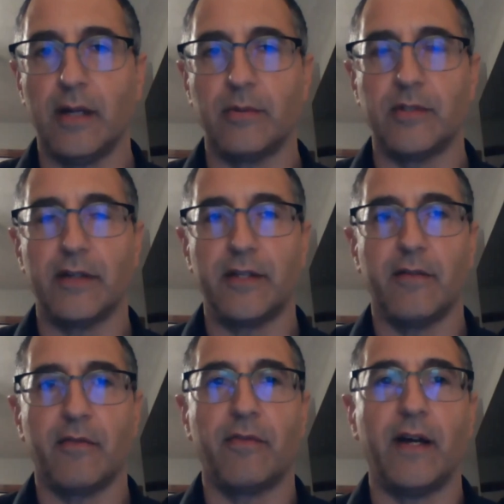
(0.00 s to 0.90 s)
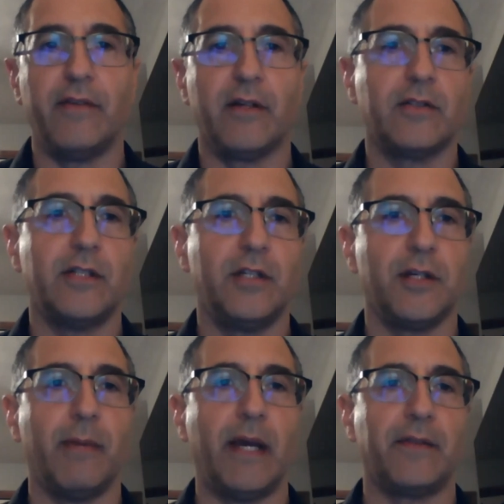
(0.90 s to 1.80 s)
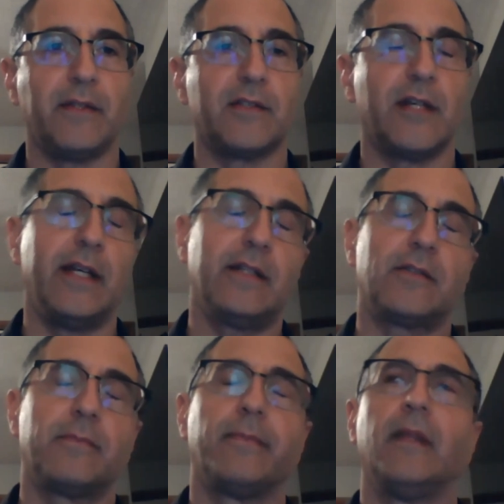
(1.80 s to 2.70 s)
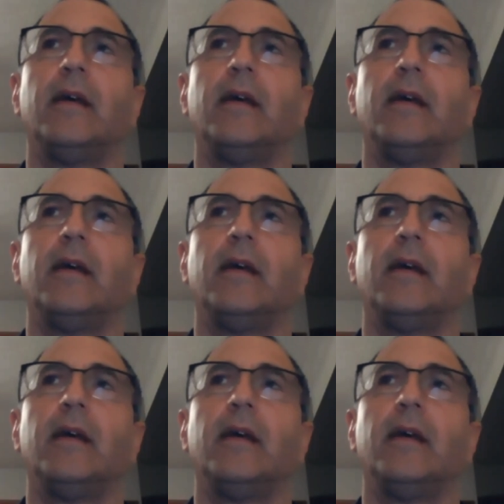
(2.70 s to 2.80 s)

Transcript: I was out there for 5 years teaching math and science.